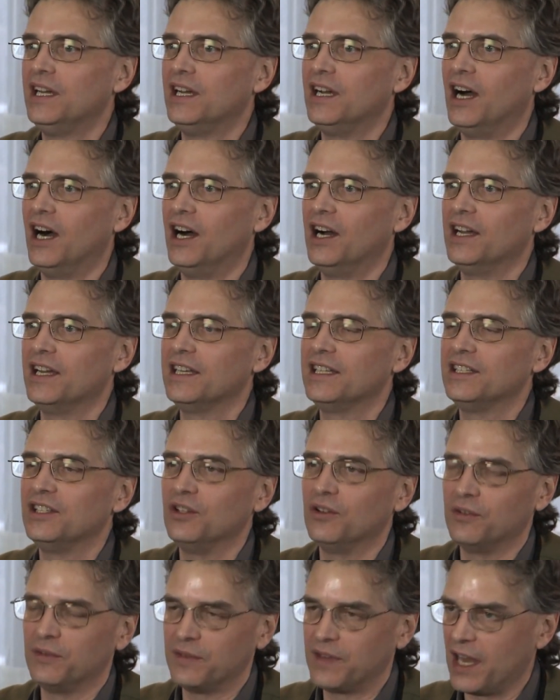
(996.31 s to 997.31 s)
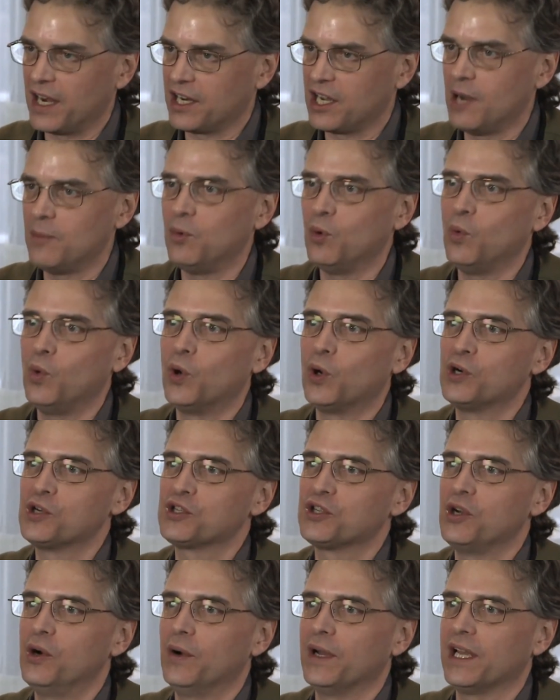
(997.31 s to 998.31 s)
We've got a couple wars
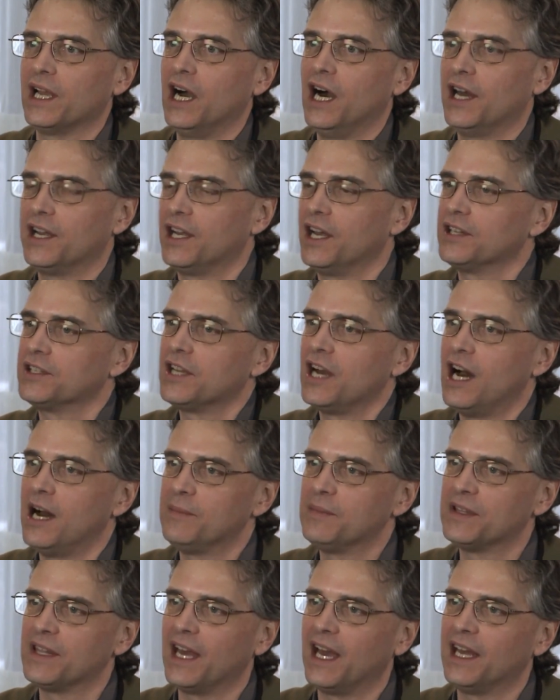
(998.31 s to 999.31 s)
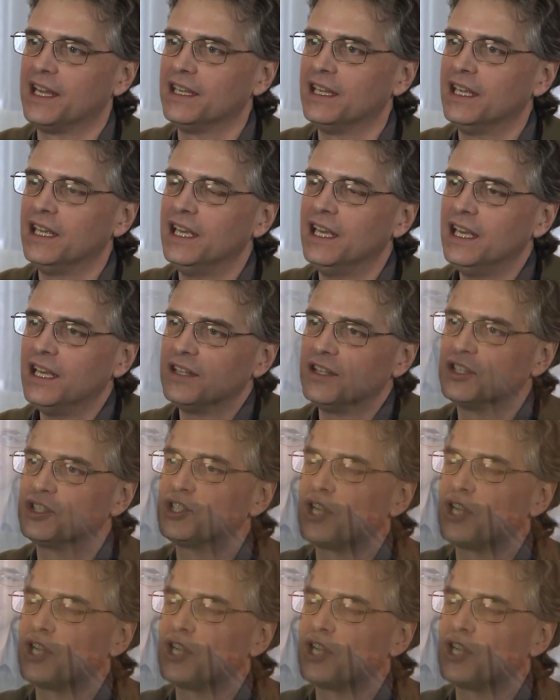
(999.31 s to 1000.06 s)
going on top of that. The